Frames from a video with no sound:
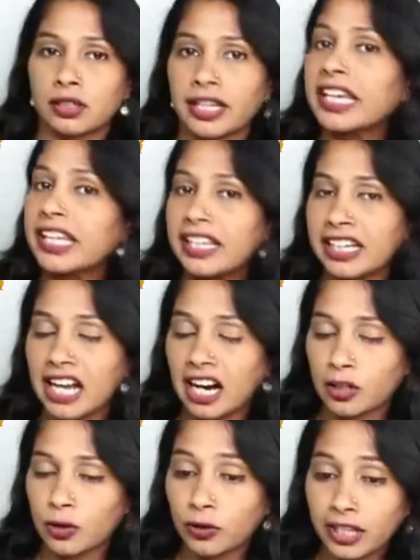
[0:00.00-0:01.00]
hing in our
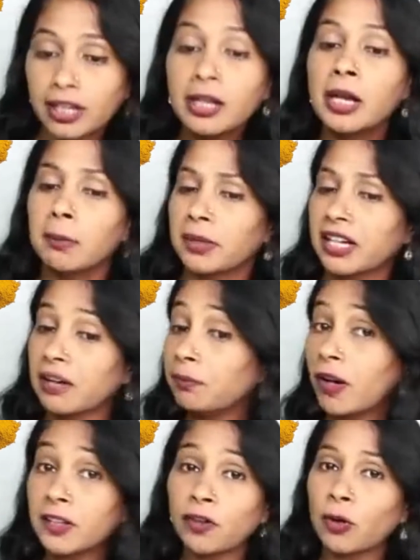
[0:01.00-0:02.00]
cooking, but
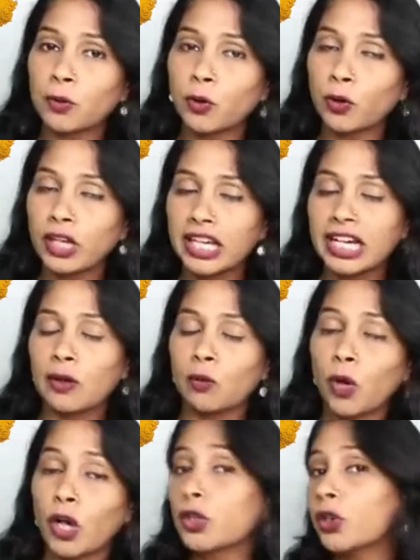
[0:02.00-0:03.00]
apart from cooking,
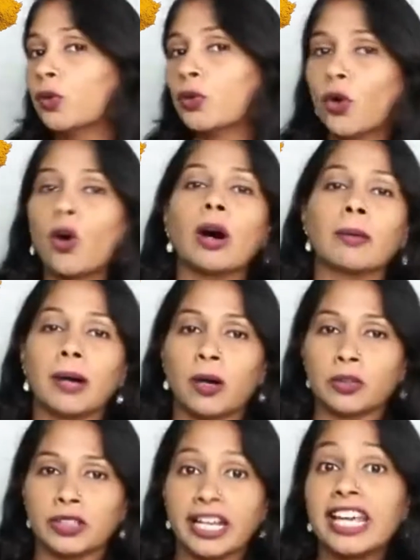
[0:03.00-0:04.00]
what do you know
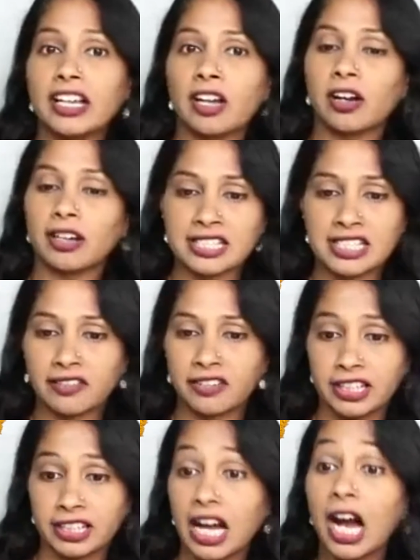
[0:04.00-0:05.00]
about hing or
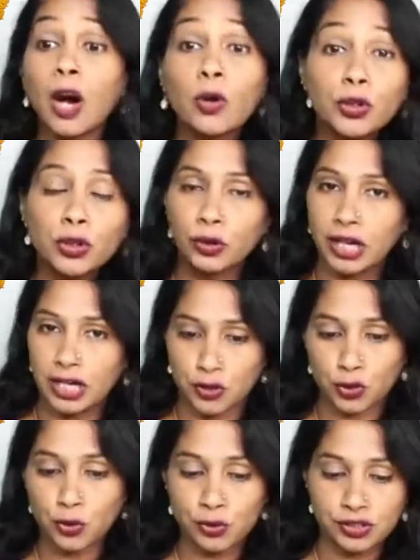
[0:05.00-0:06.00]
asafoetida? How do you guys
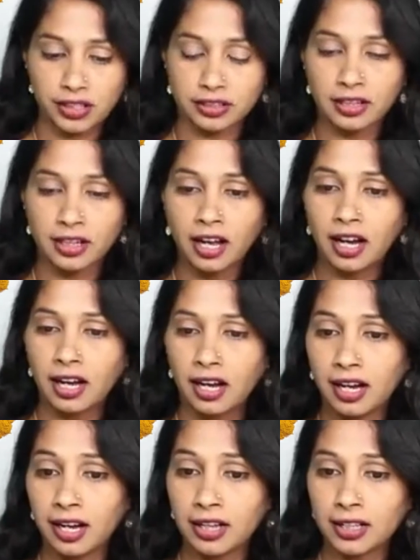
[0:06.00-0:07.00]
use
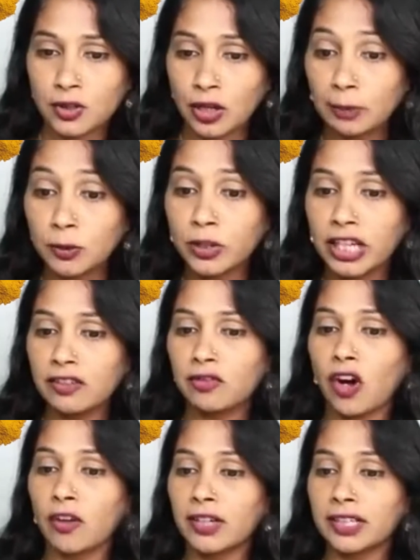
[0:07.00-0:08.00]
it? So I'm looking
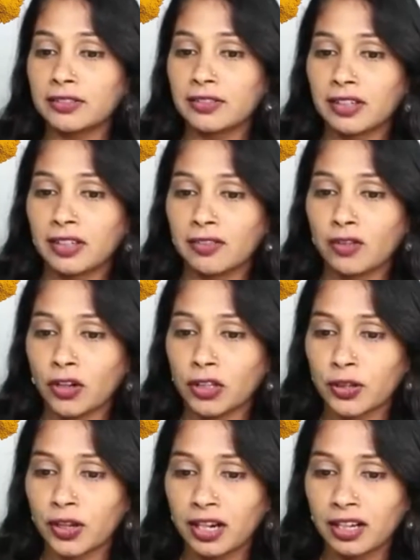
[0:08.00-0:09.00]
forward for
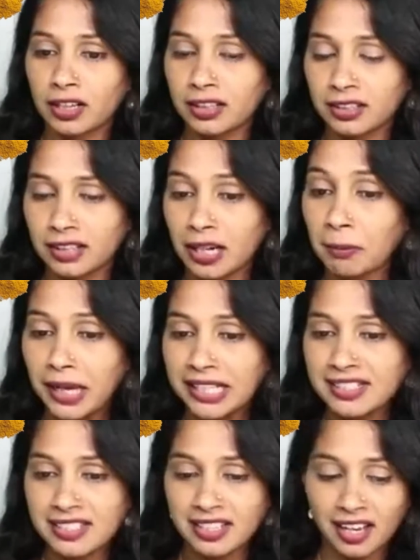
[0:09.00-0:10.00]
your
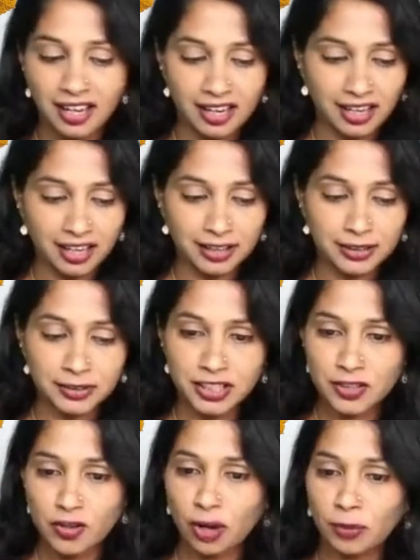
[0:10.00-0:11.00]
comments.
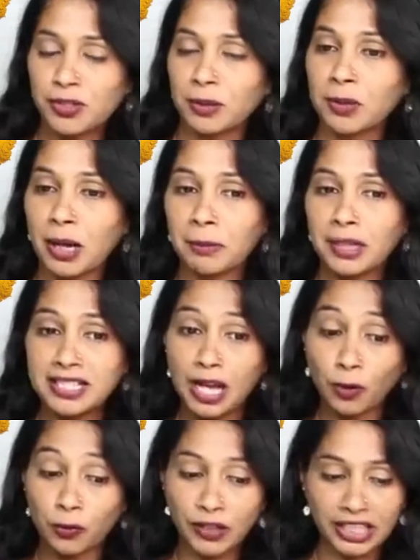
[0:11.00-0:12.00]
Just drop some comments
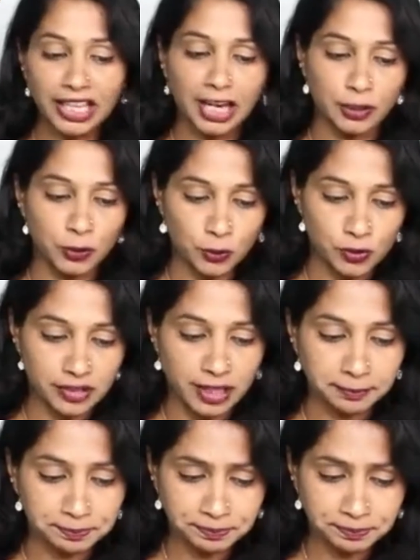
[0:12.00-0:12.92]
how we can use them.